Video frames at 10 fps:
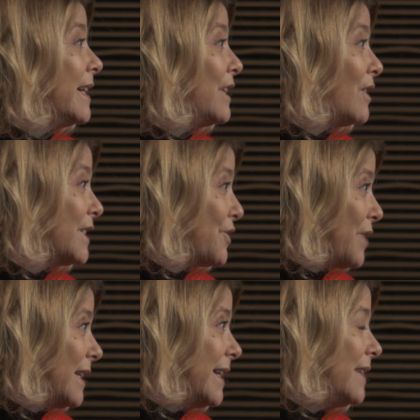In
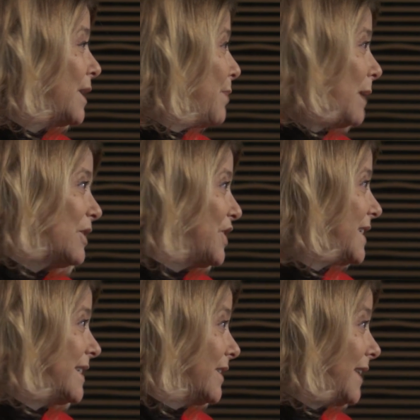Australia, and they published
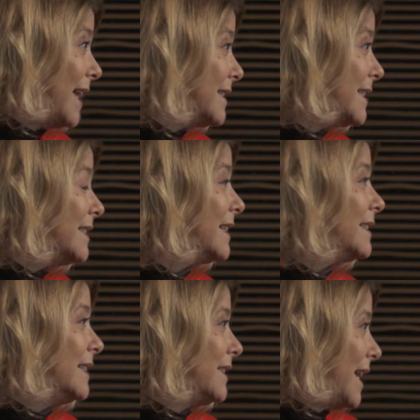this in The Lancet
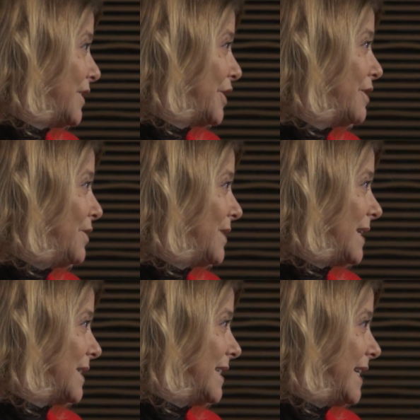last year,
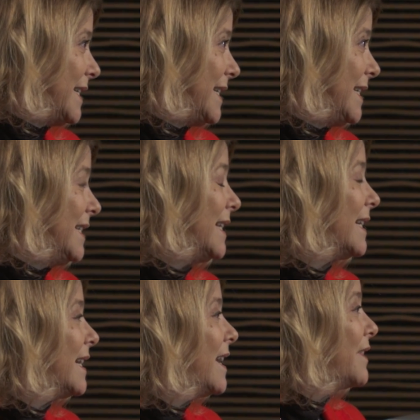2018,
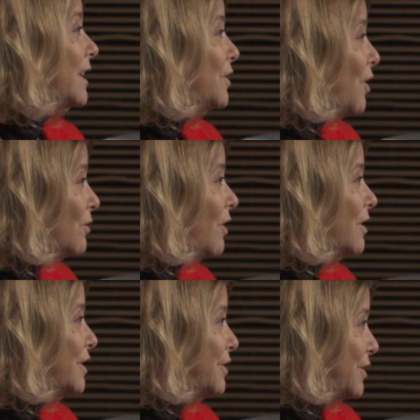they no
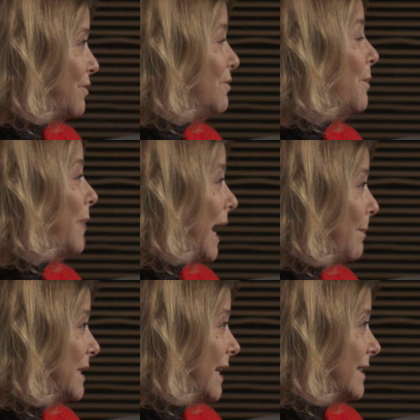longer do
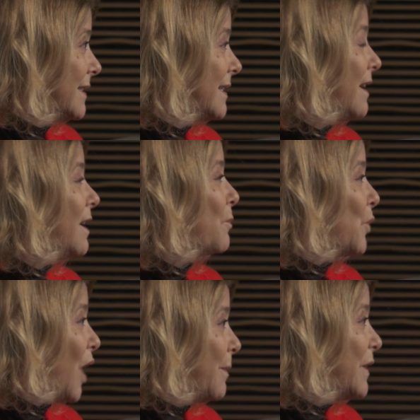pap tests
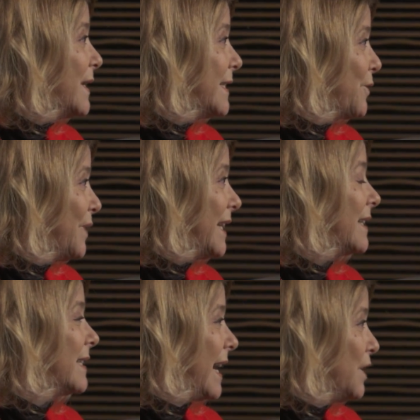Primary screening
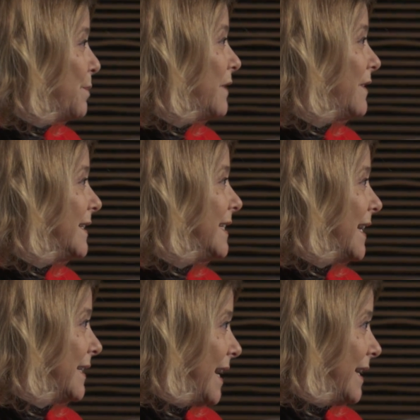is HPV
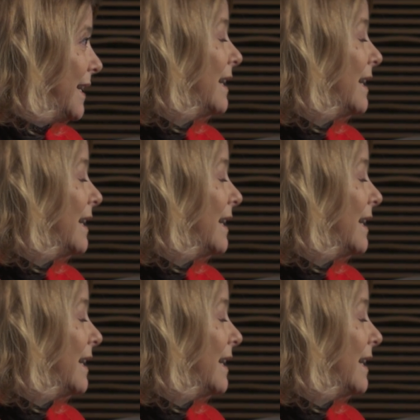DNA,